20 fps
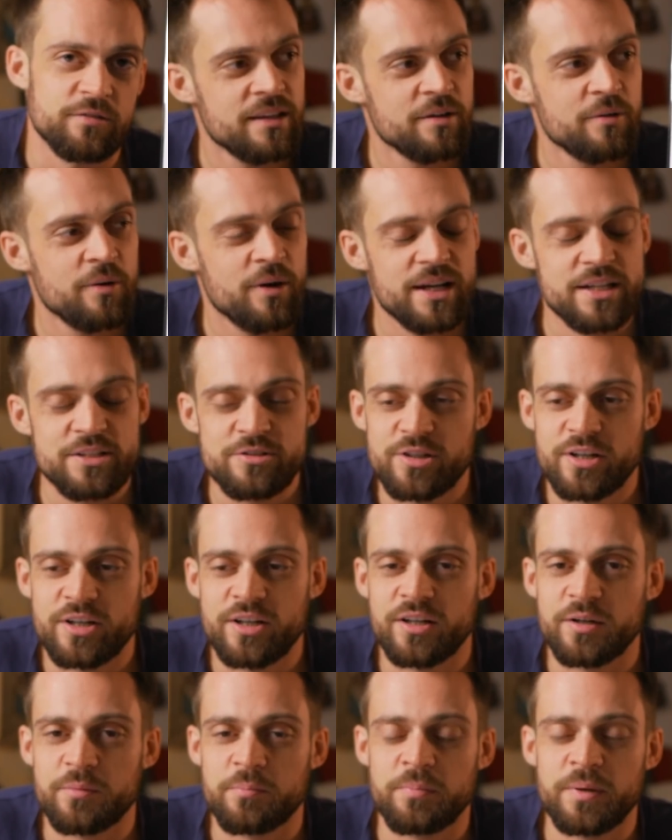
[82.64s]
They're quite
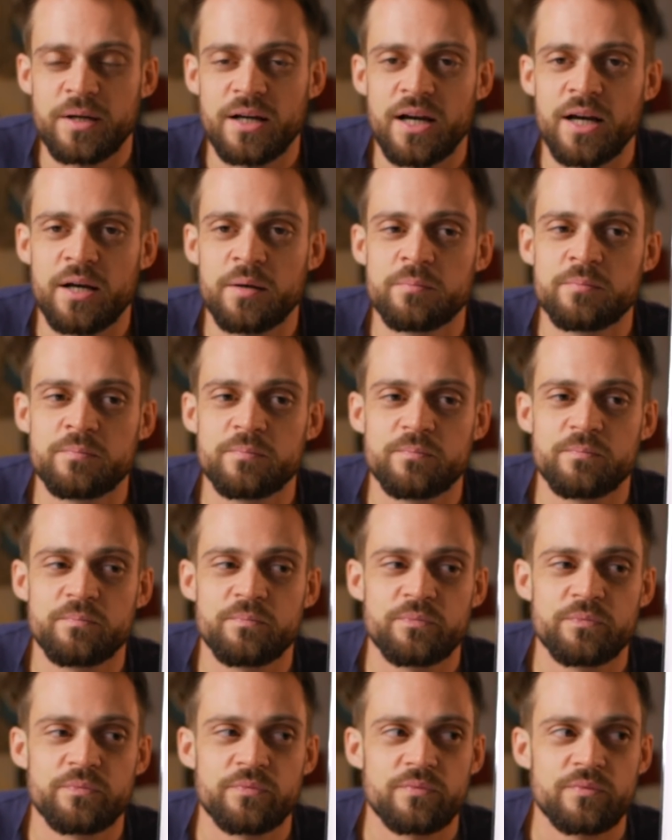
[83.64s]
intricate, but
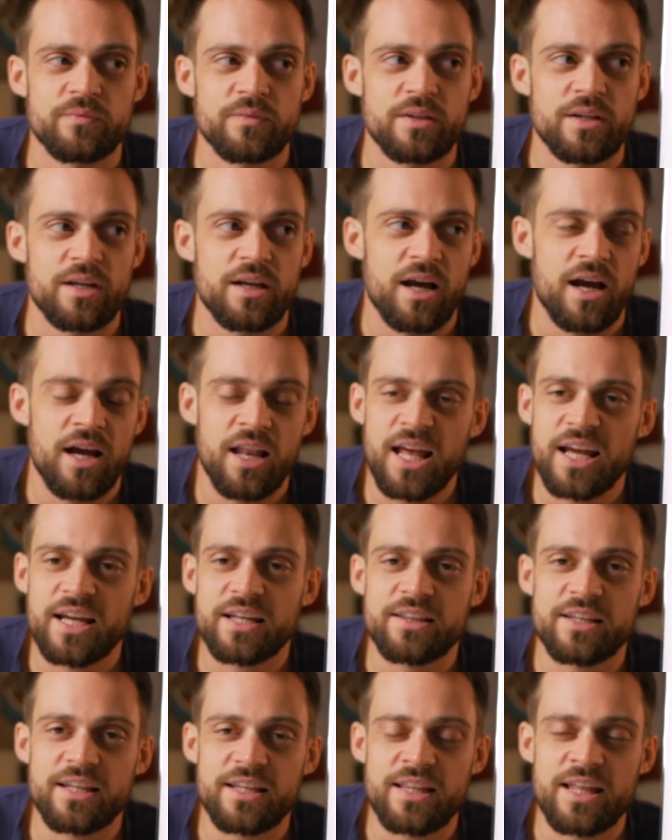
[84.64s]
I
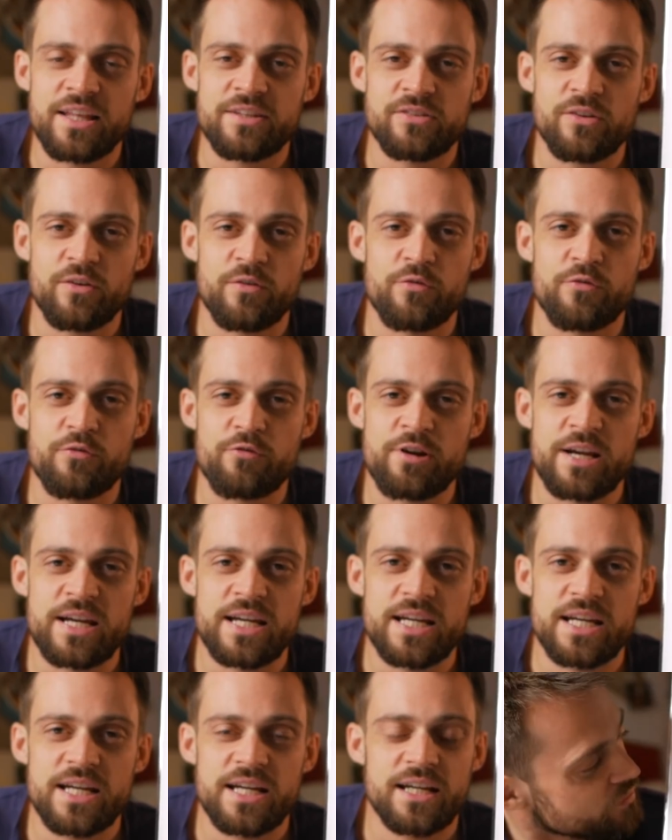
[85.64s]
like that they're so free.
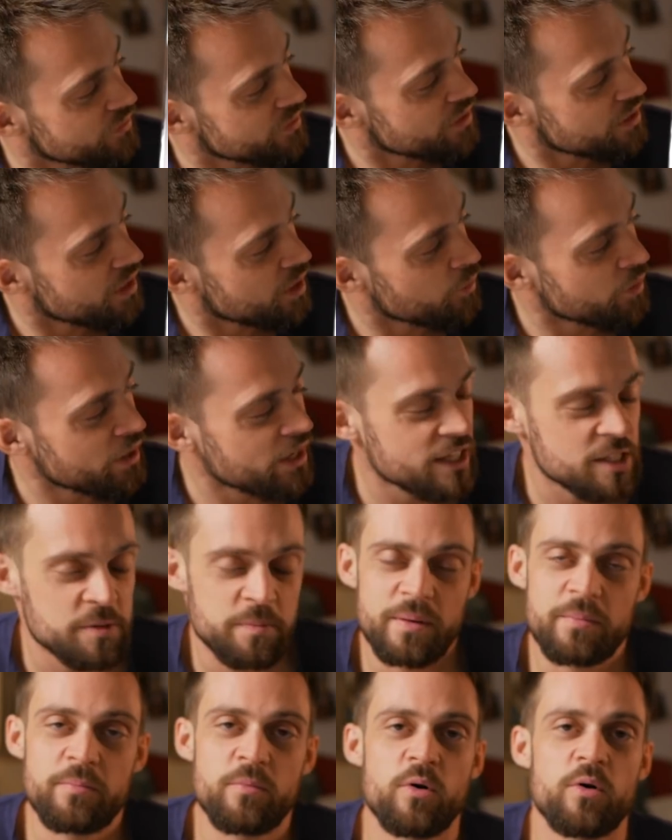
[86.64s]
I wanted it to
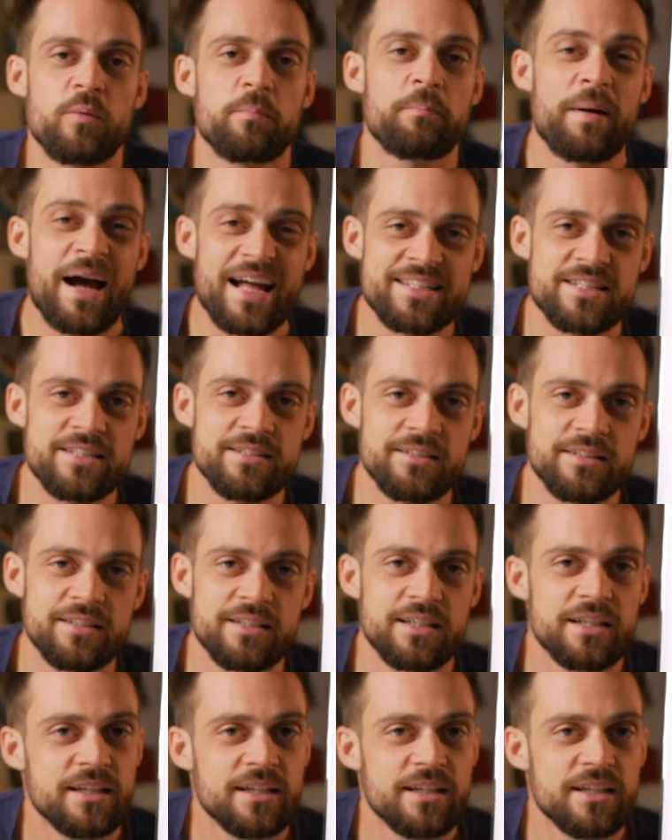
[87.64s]
be more pattern,